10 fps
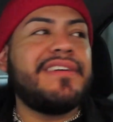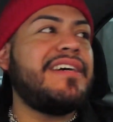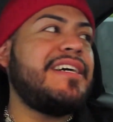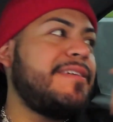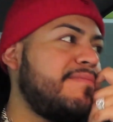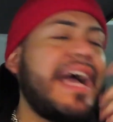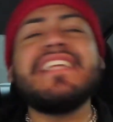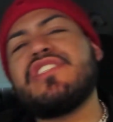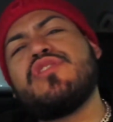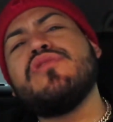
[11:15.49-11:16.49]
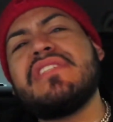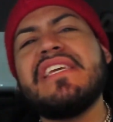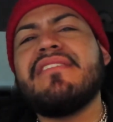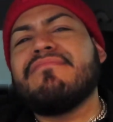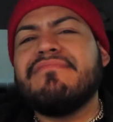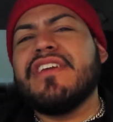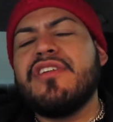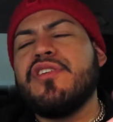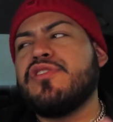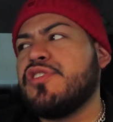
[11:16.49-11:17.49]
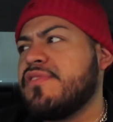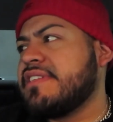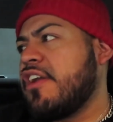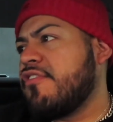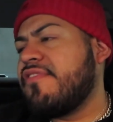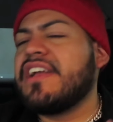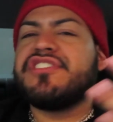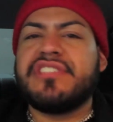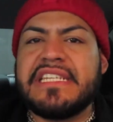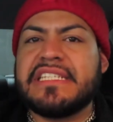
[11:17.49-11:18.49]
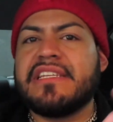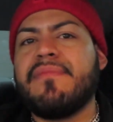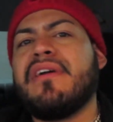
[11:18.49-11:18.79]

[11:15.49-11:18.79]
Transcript: um, I do see, you know, YouTubers that are fashionista,